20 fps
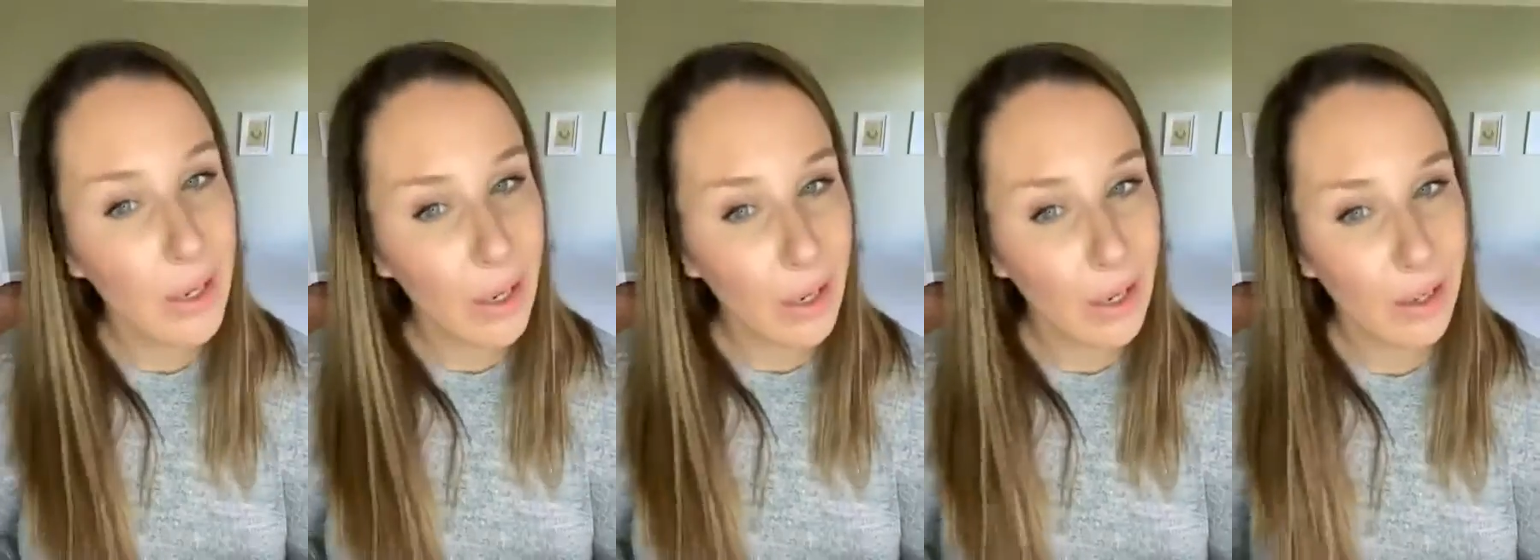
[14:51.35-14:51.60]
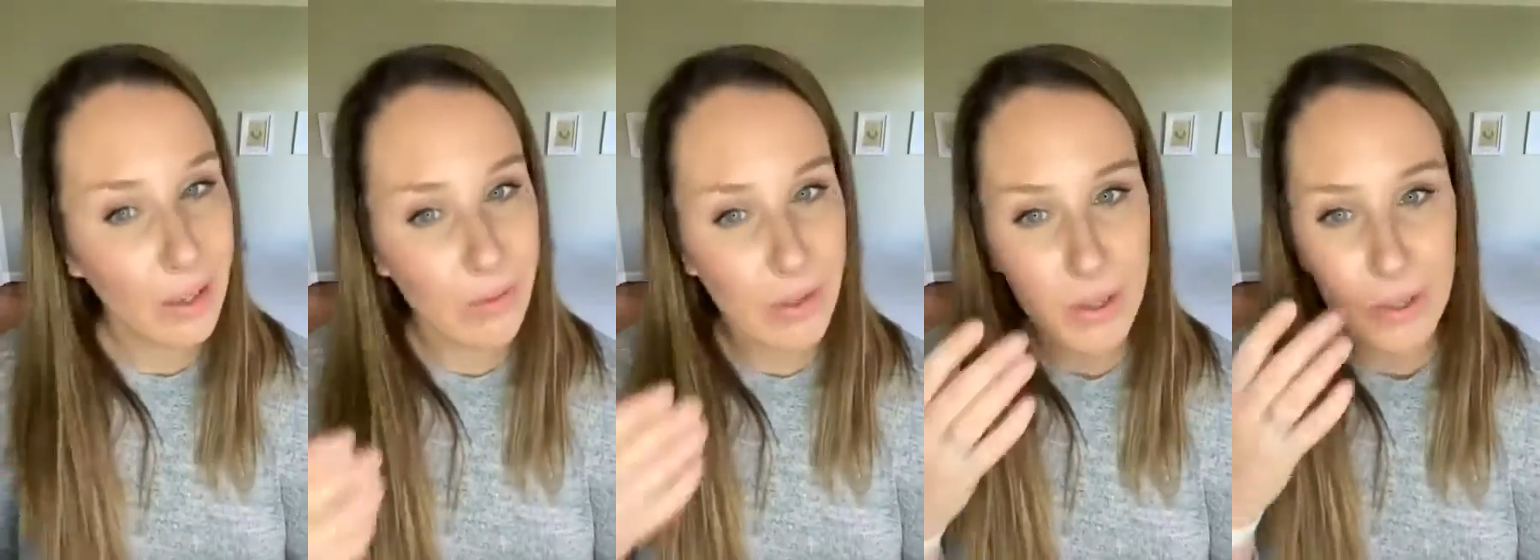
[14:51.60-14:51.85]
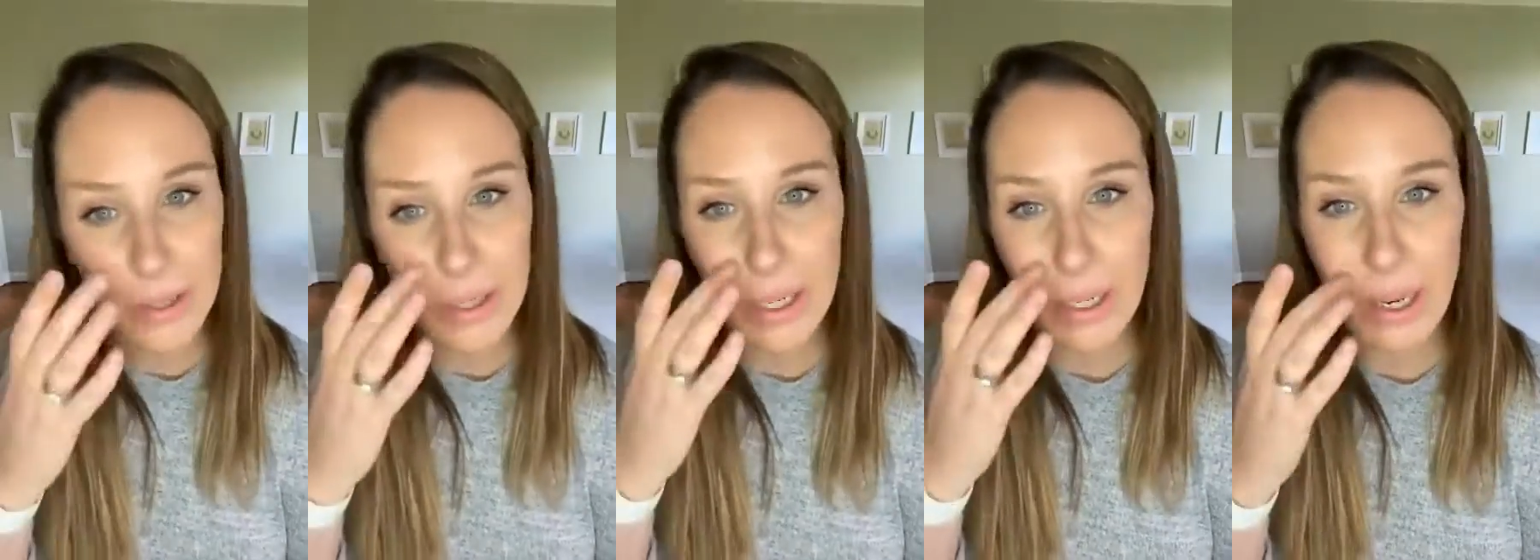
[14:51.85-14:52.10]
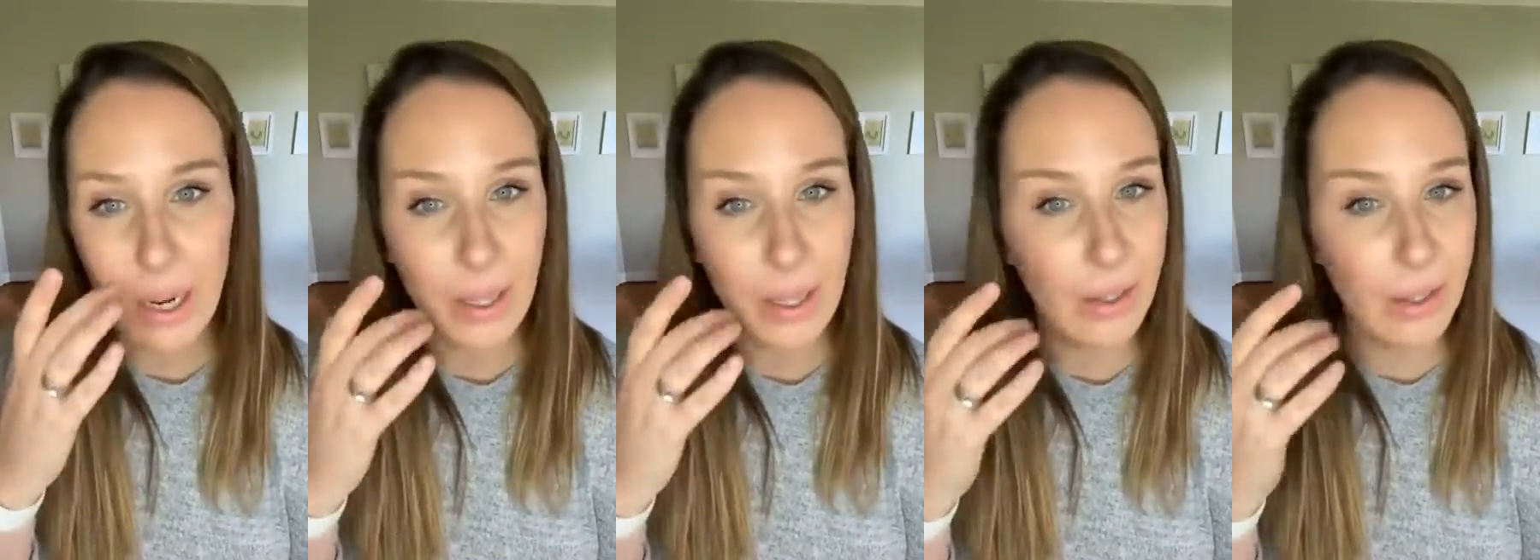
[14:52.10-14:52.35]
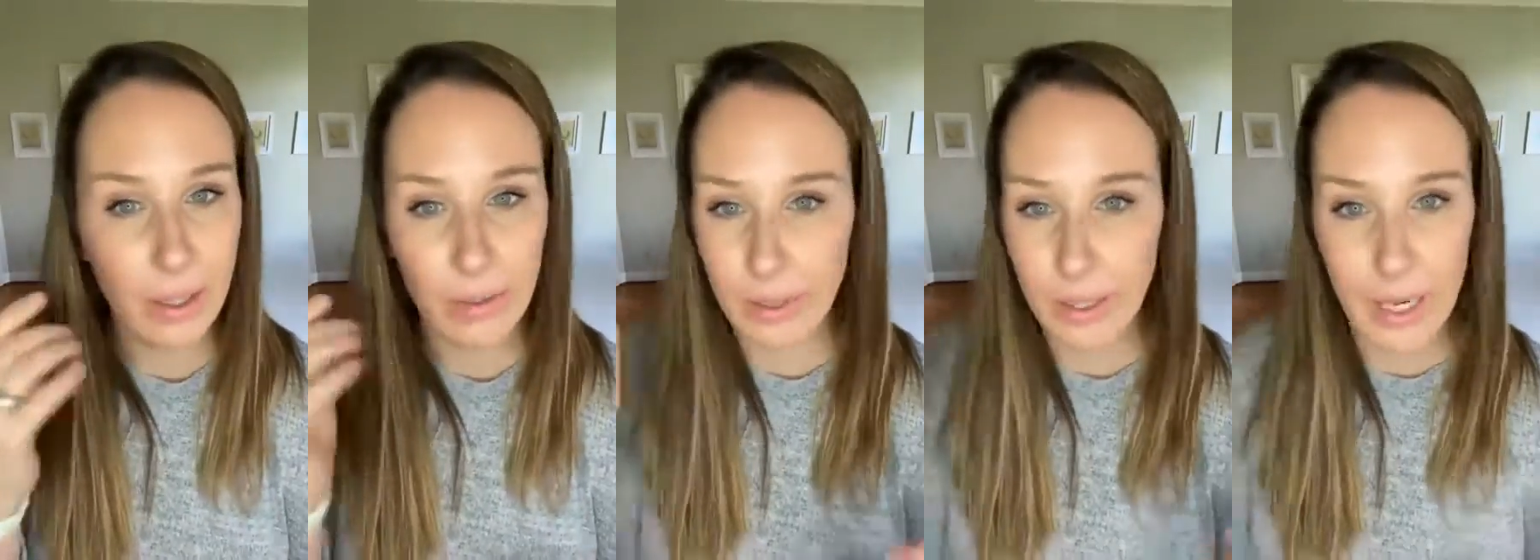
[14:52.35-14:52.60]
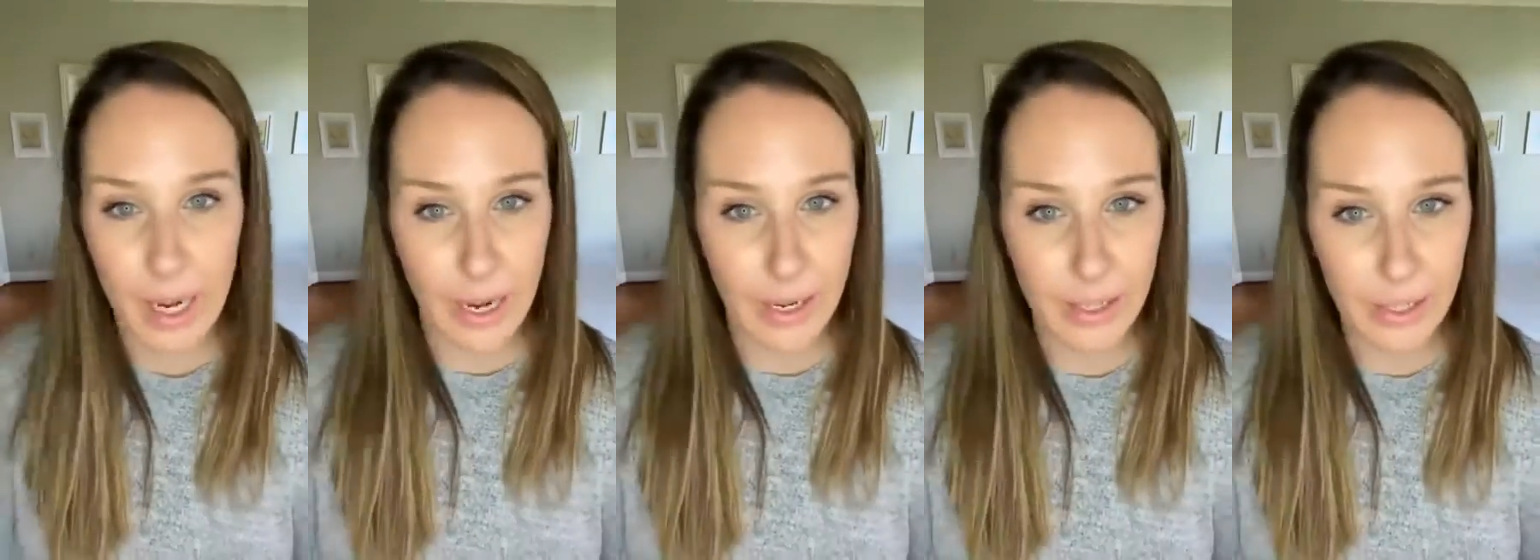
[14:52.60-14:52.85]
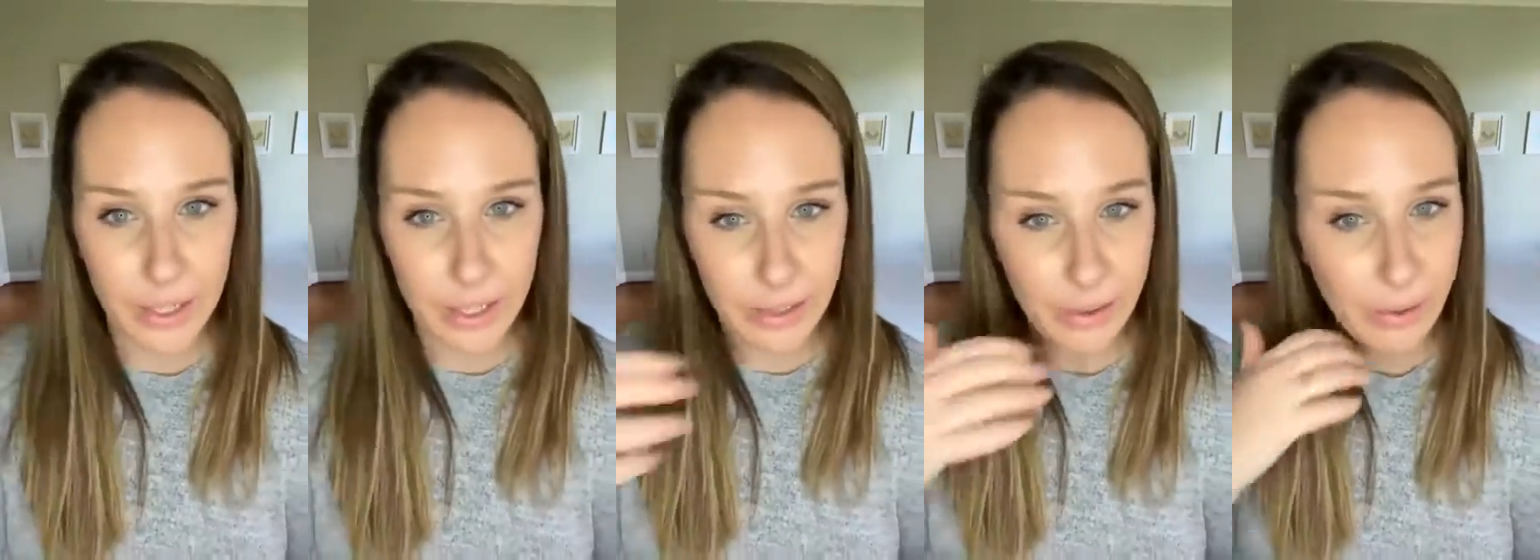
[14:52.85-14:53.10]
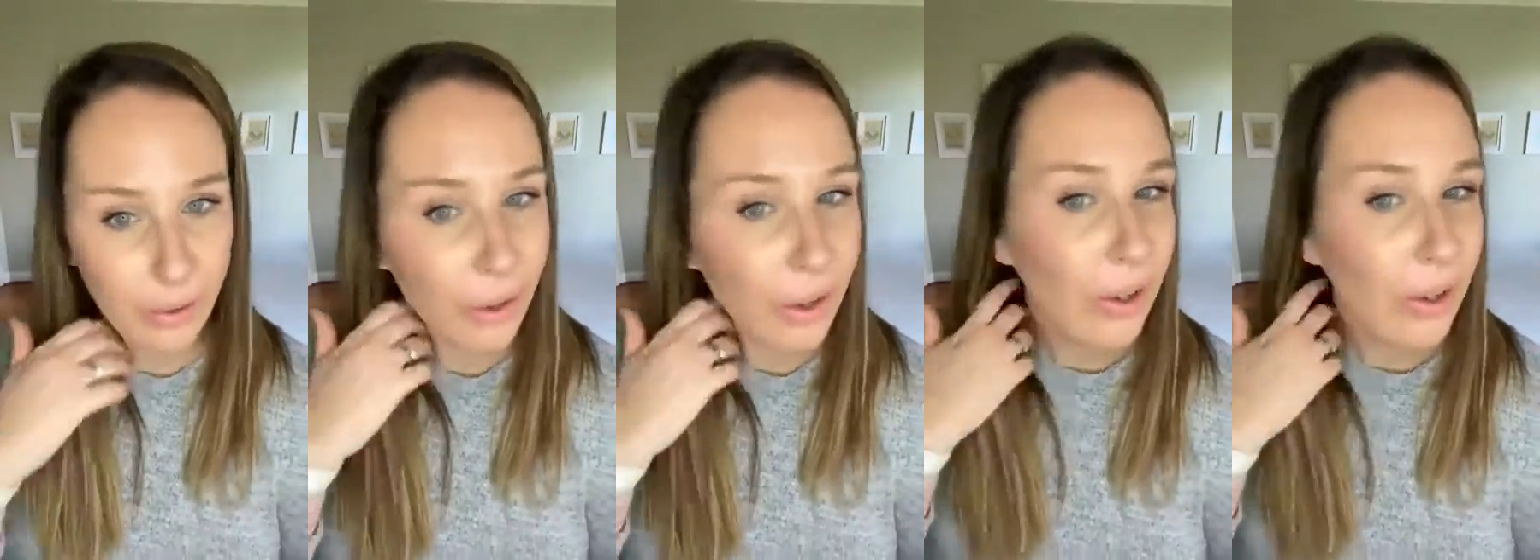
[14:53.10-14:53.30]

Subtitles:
of confusing. I'd love to guide you.